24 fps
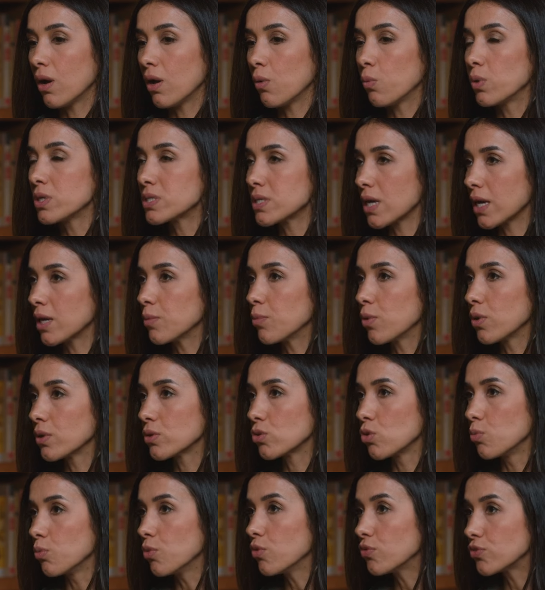was able
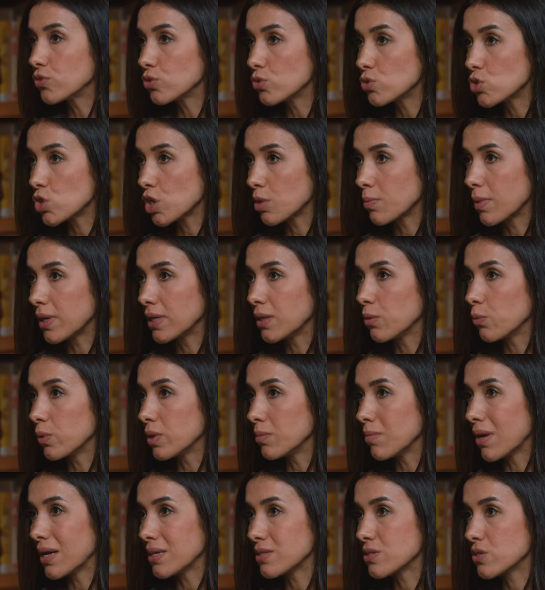to move to Germany
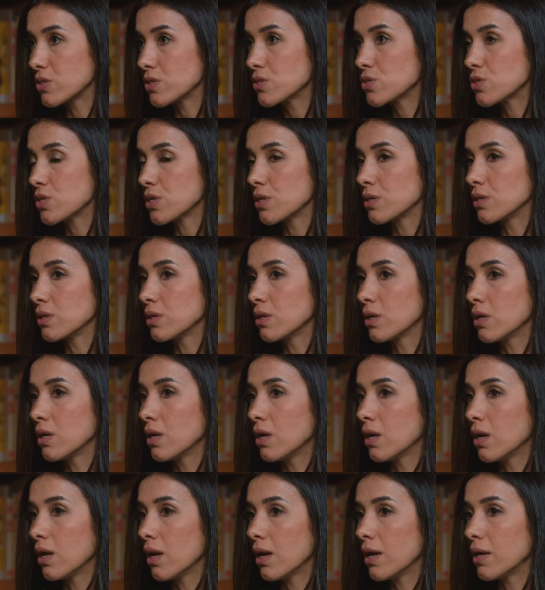with my sister.
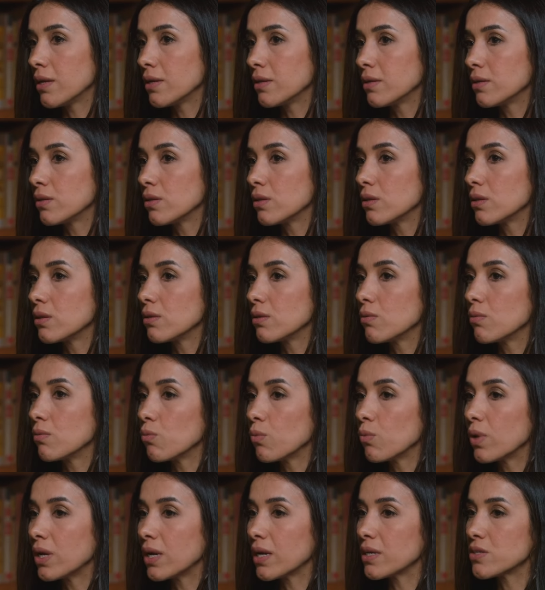And
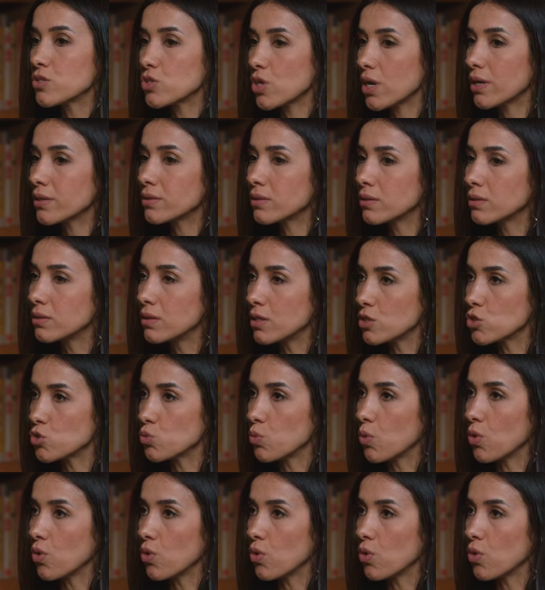when I started this